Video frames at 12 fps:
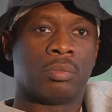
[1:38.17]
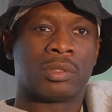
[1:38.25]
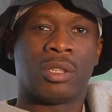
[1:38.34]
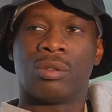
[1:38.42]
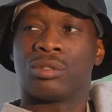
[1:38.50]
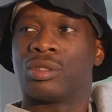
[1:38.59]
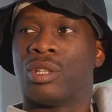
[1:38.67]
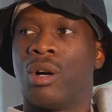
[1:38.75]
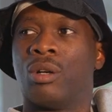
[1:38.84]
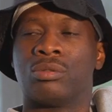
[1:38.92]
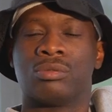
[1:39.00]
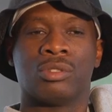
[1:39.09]
But don't
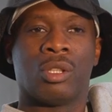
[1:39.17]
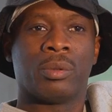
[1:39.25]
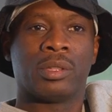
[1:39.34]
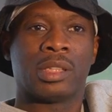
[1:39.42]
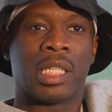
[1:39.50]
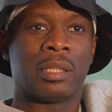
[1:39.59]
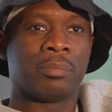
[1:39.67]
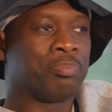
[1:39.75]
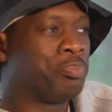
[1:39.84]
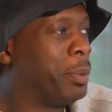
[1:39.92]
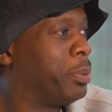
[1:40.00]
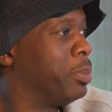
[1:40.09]
go knowing
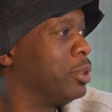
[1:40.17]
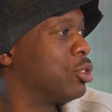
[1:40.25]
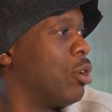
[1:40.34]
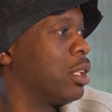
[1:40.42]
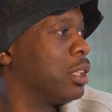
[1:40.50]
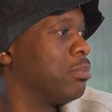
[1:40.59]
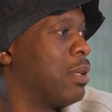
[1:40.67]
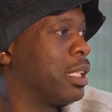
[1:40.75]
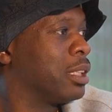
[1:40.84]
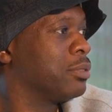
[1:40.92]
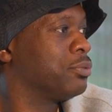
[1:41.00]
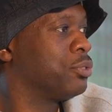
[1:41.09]
that people have been talking
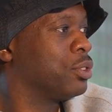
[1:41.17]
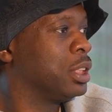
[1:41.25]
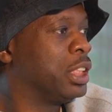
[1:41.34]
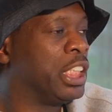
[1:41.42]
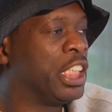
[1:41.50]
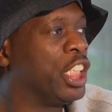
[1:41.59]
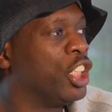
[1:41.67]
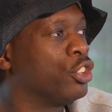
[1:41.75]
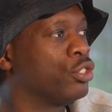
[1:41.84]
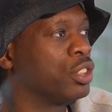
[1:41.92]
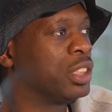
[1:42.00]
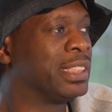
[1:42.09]
about it for
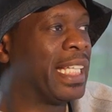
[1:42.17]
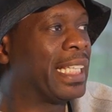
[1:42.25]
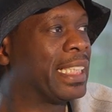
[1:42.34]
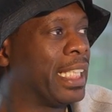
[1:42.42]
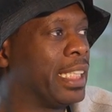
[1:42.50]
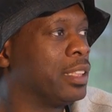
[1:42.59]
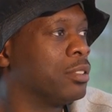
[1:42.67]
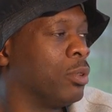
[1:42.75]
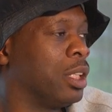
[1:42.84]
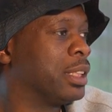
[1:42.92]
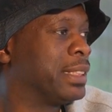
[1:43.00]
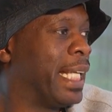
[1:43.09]
years, decade.
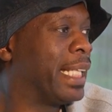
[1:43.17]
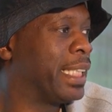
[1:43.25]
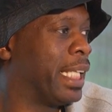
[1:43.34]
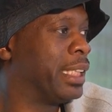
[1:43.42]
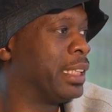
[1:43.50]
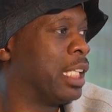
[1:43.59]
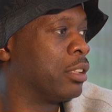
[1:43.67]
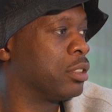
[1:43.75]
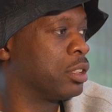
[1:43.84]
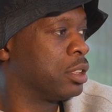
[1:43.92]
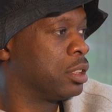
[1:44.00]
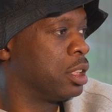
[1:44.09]
Well, a decade now,
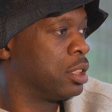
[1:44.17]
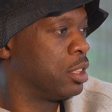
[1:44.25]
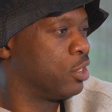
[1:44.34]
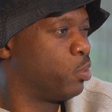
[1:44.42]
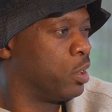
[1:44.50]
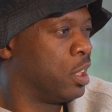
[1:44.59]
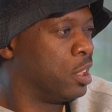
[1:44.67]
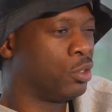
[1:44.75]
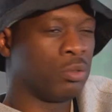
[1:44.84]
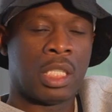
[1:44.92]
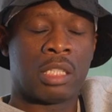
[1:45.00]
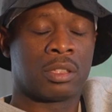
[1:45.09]
because this is what year,
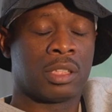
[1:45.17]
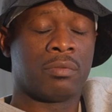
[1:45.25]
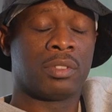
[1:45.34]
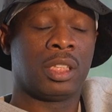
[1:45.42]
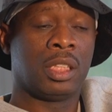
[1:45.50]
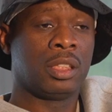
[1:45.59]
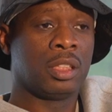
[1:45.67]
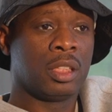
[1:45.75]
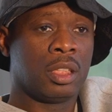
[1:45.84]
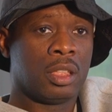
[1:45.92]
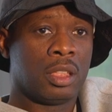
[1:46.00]
2017.